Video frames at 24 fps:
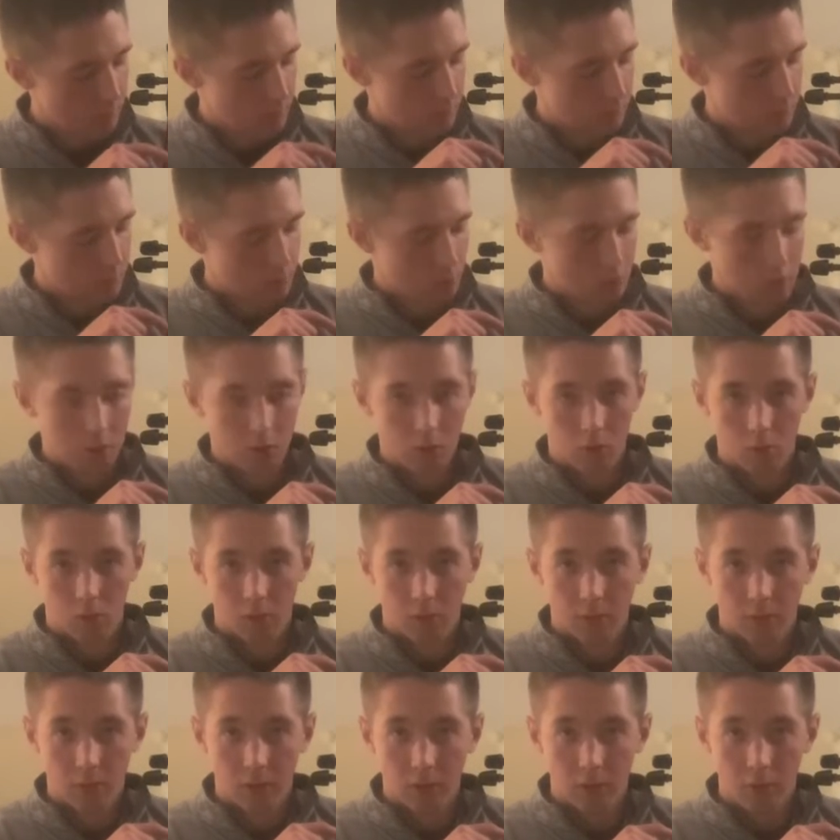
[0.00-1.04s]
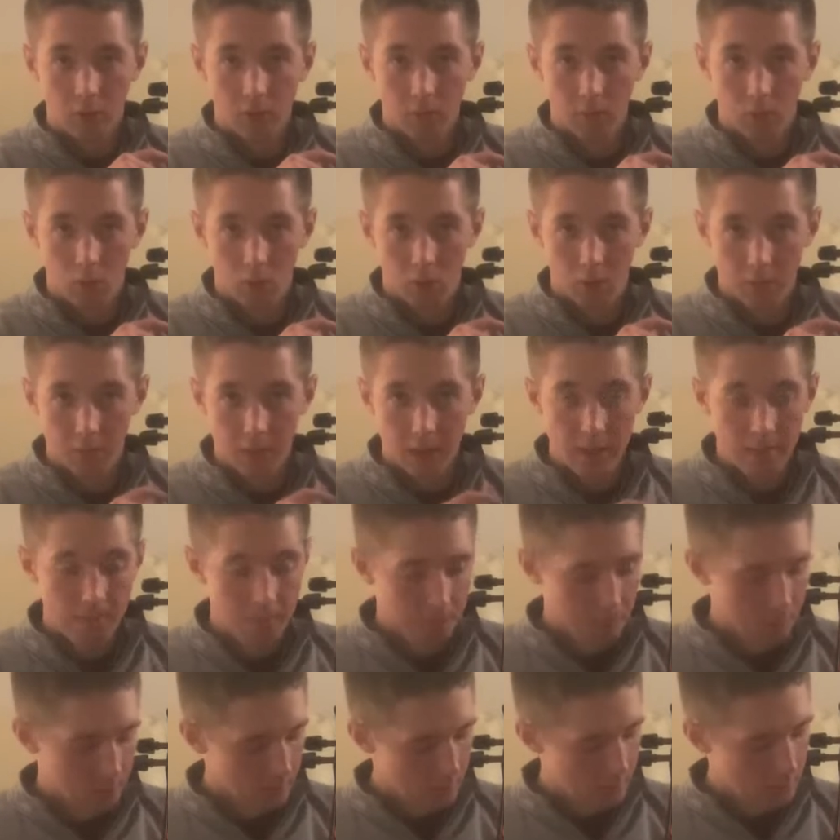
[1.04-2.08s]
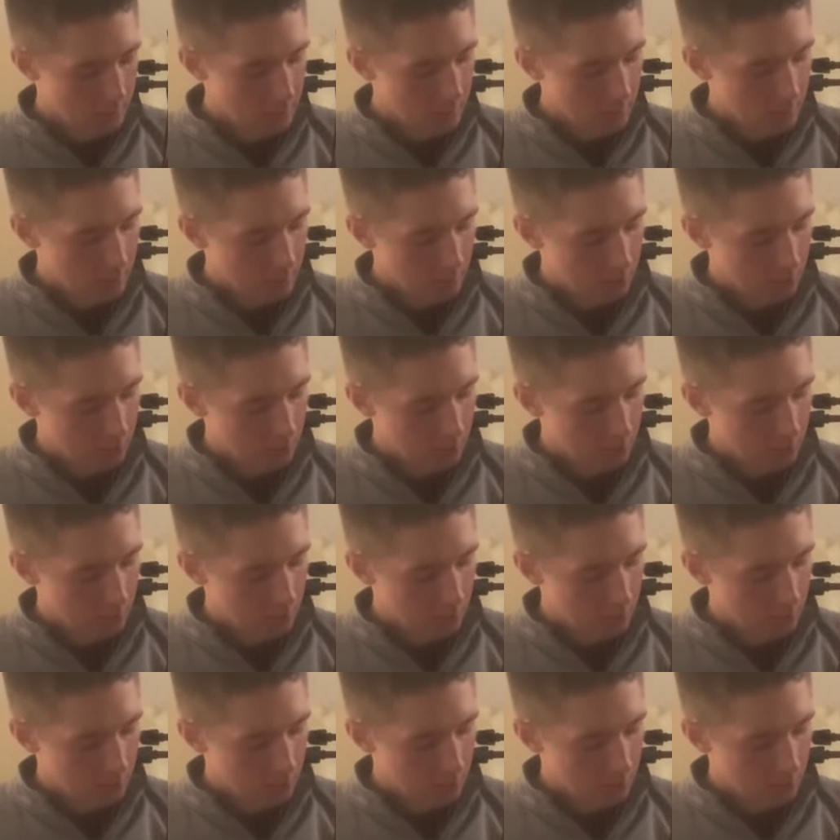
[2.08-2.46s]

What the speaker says: to the third finger for our B. Then we're